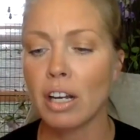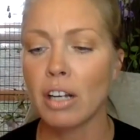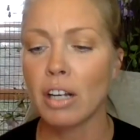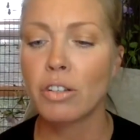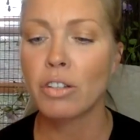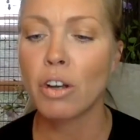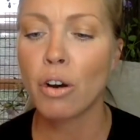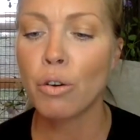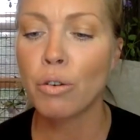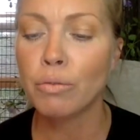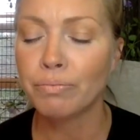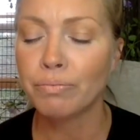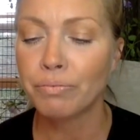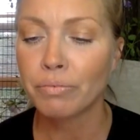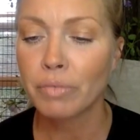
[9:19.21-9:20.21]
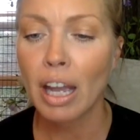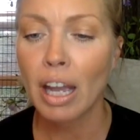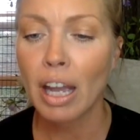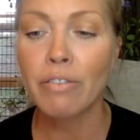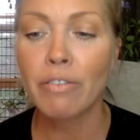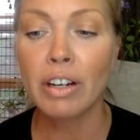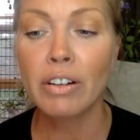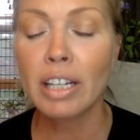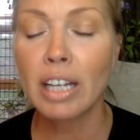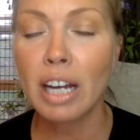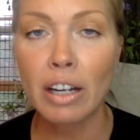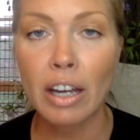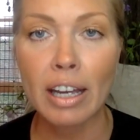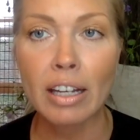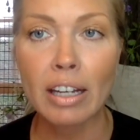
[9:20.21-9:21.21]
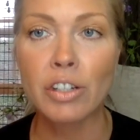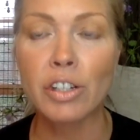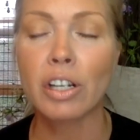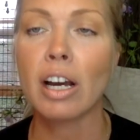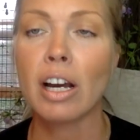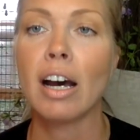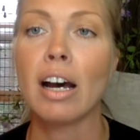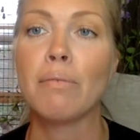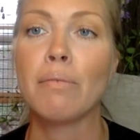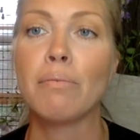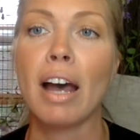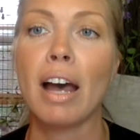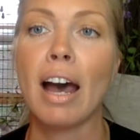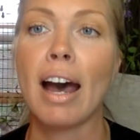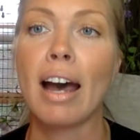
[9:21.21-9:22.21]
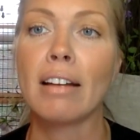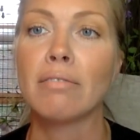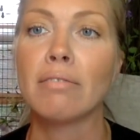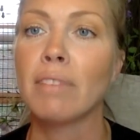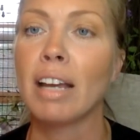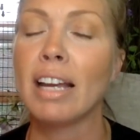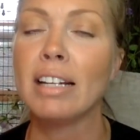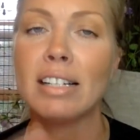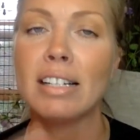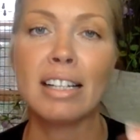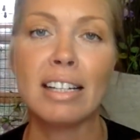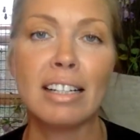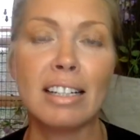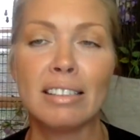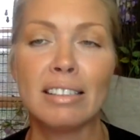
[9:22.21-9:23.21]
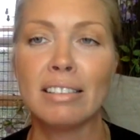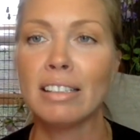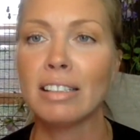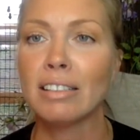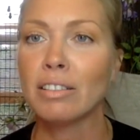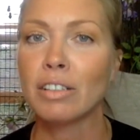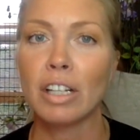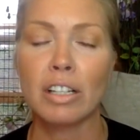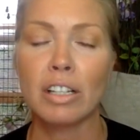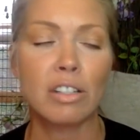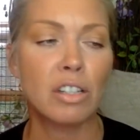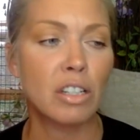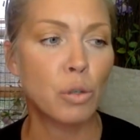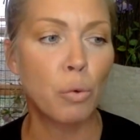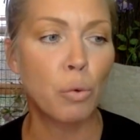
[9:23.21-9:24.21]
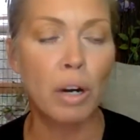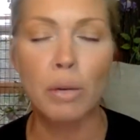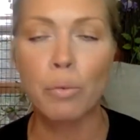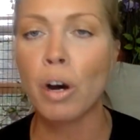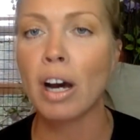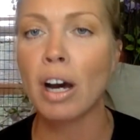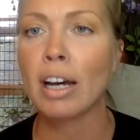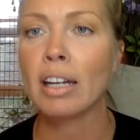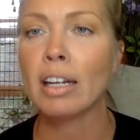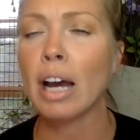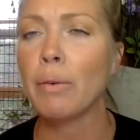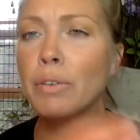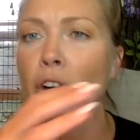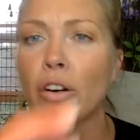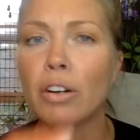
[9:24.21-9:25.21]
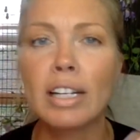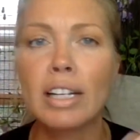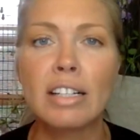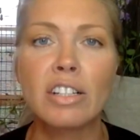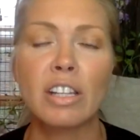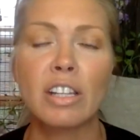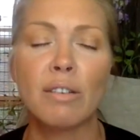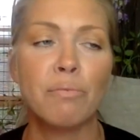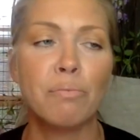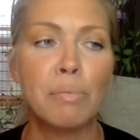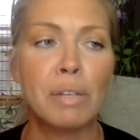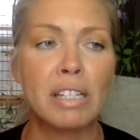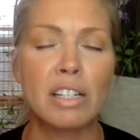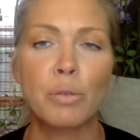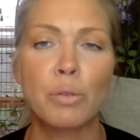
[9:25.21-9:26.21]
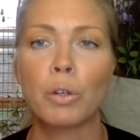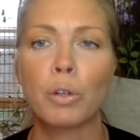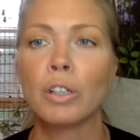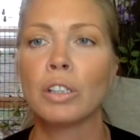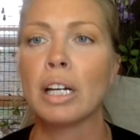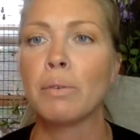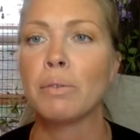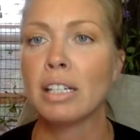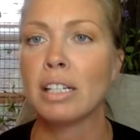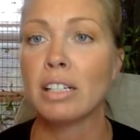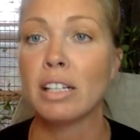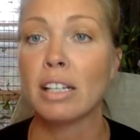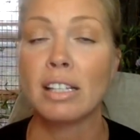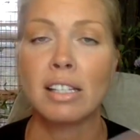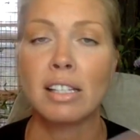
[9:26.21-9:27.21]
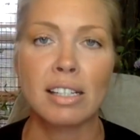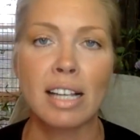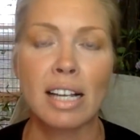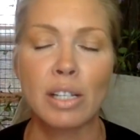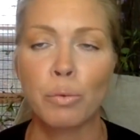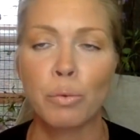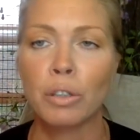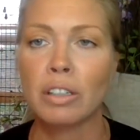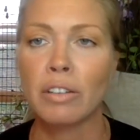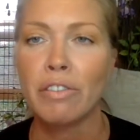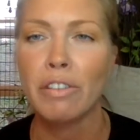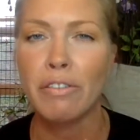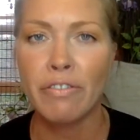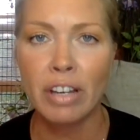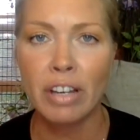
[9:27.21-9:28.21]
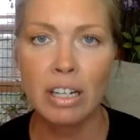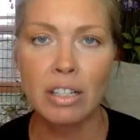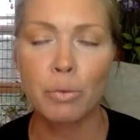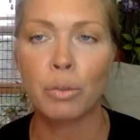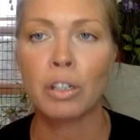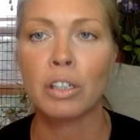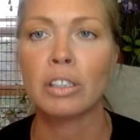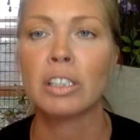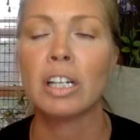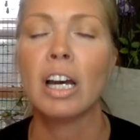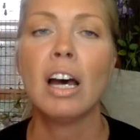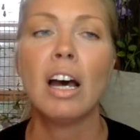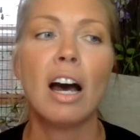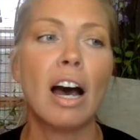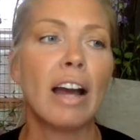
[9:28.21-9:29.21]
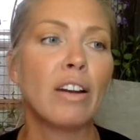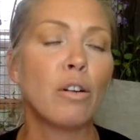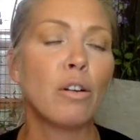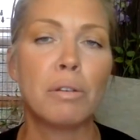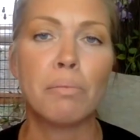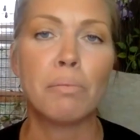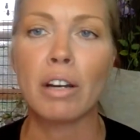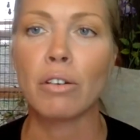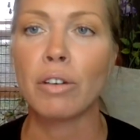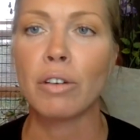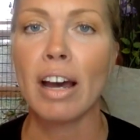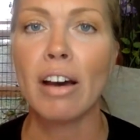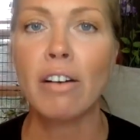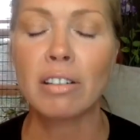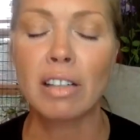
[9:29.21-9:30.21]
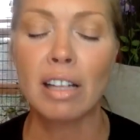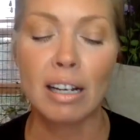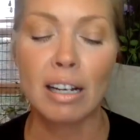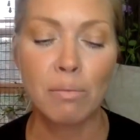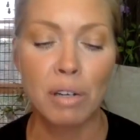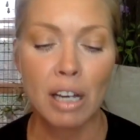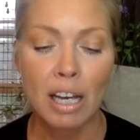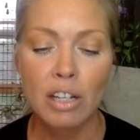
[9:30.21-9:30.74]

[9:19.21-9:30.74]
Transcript: So at a very young age, at 18, 21, I was already into the business world. I was into the success world of the fitness world. I'd opened my own health club.